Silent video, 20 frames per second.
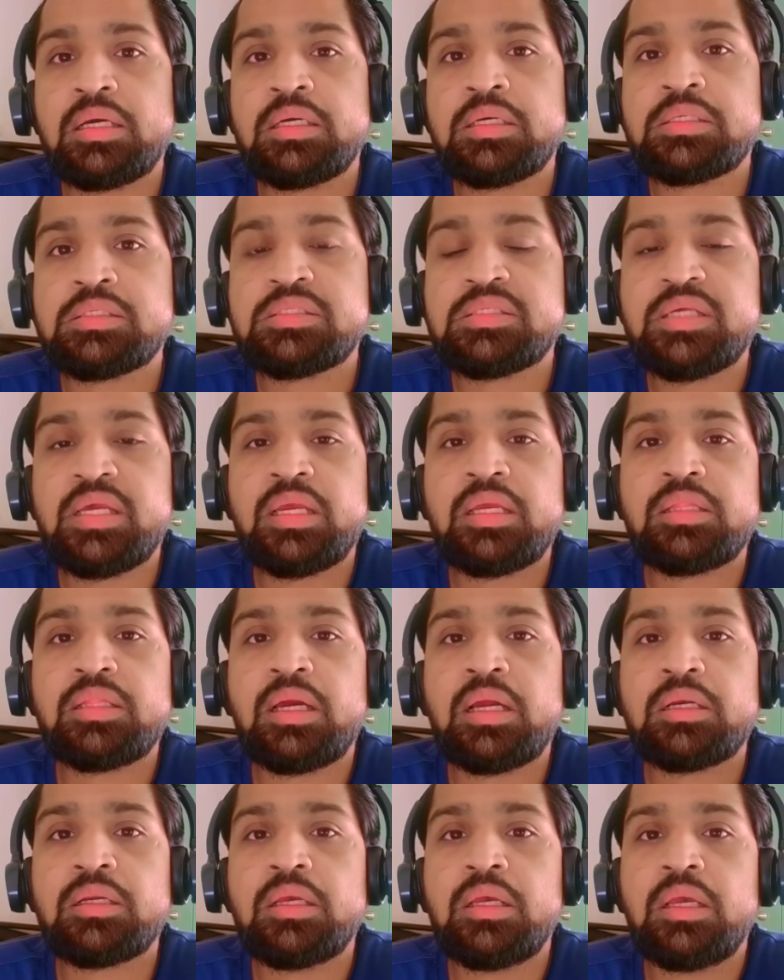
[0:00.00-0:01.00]
say
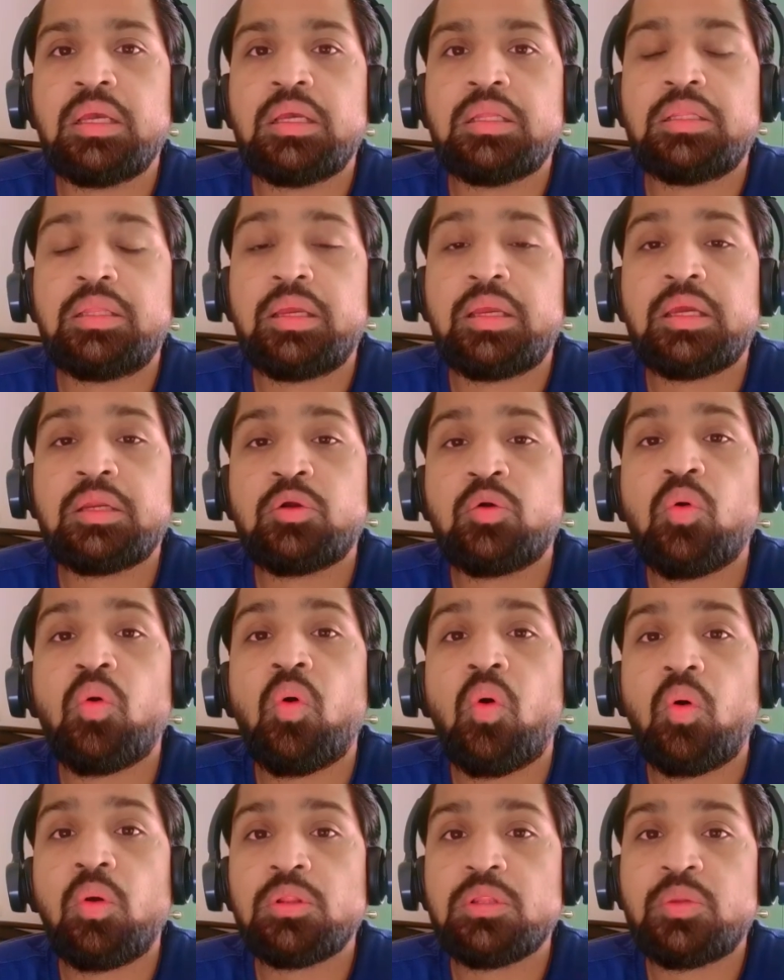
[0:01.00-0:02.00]
that they can go
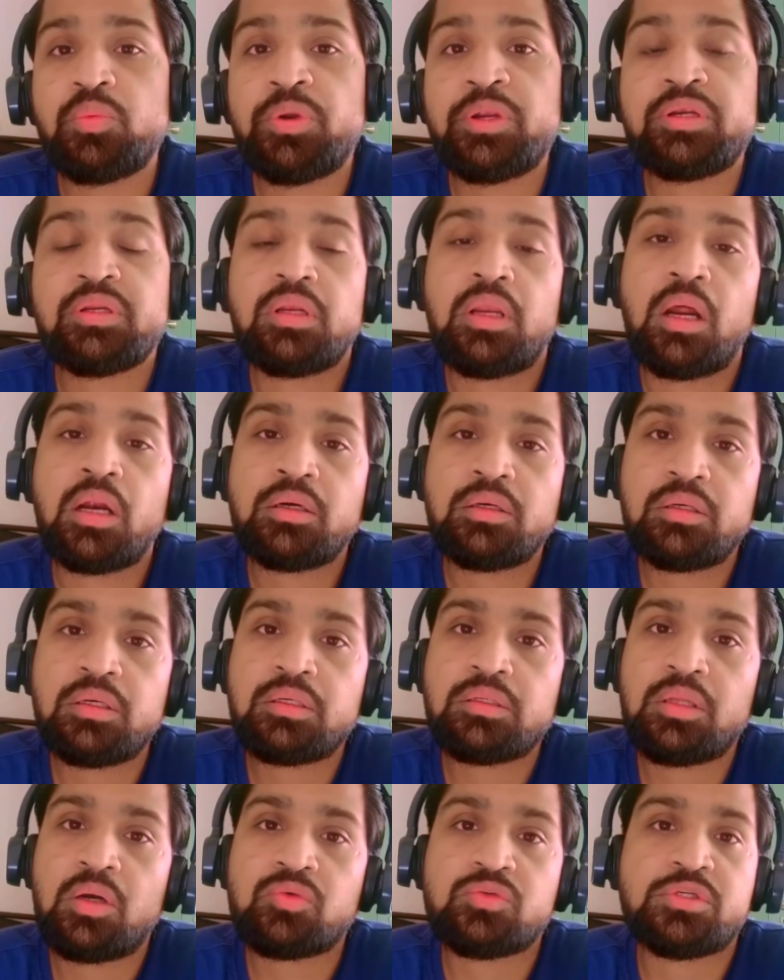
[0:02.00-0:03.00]
all the way till
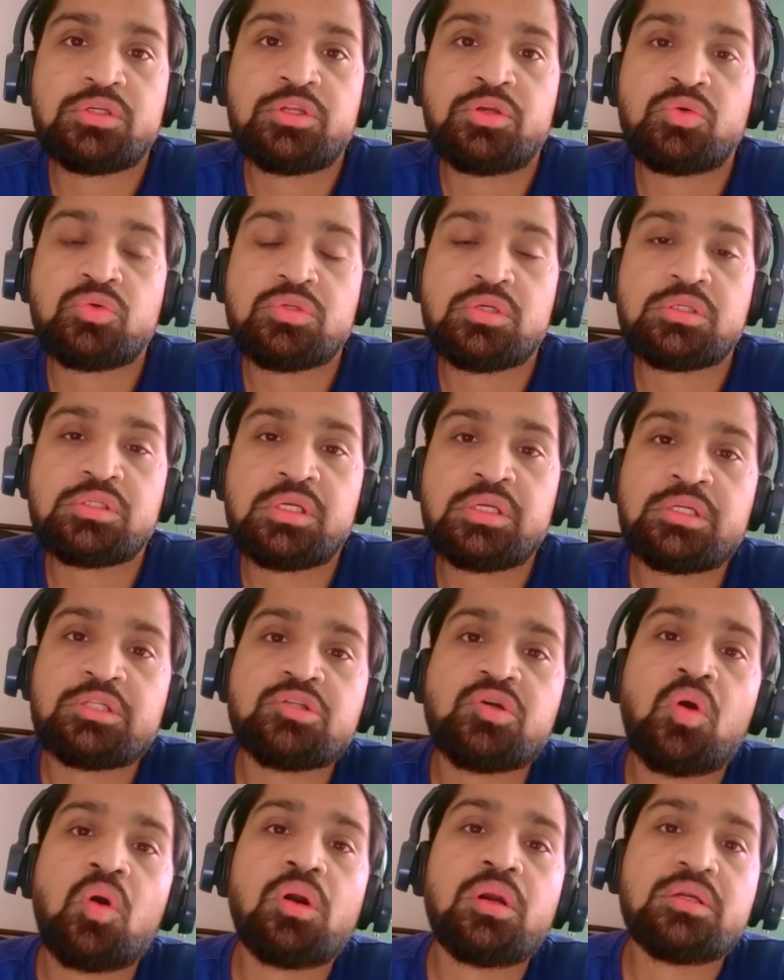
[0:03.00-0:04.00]
100,000 users, and it's
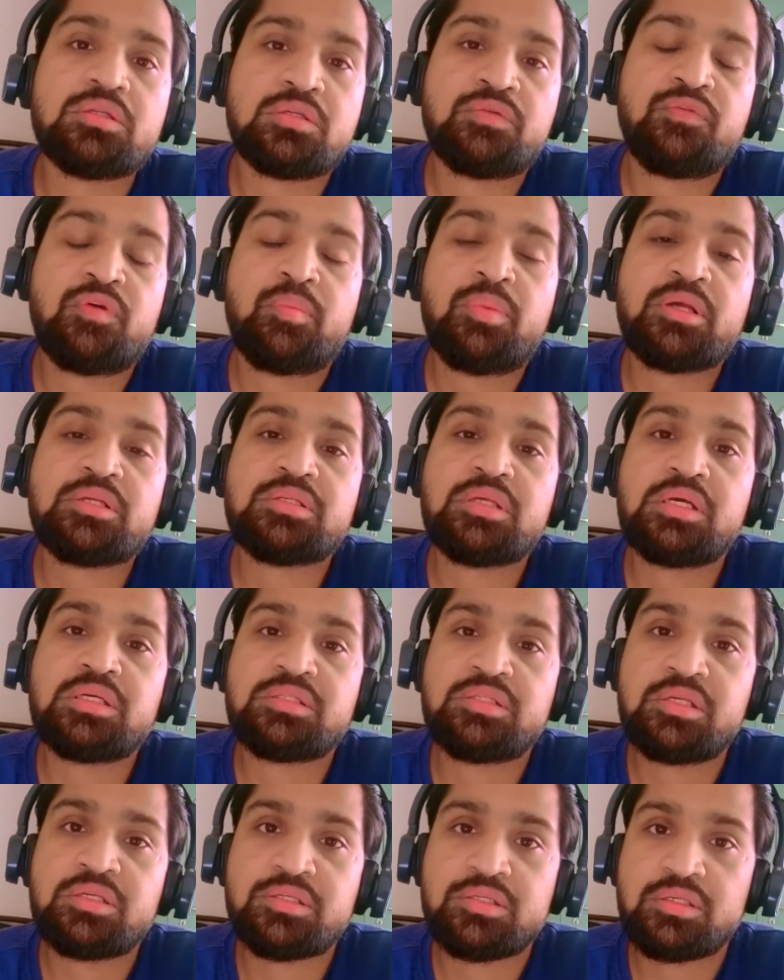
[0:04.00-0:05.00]
called as a Webex
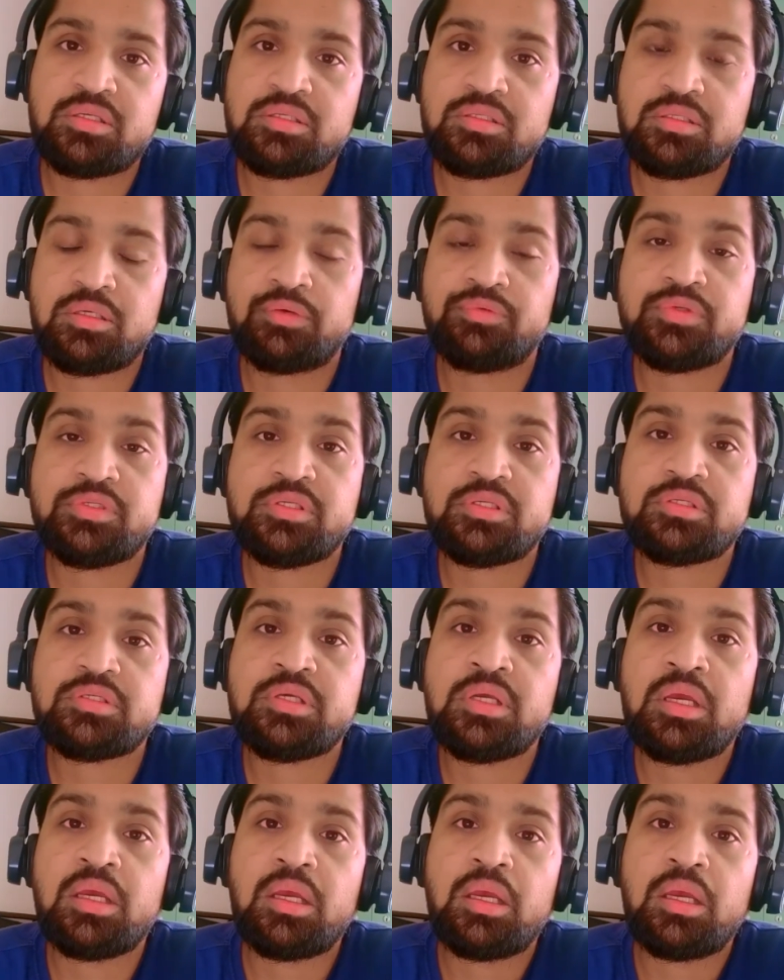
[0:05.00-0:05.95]
Assist services.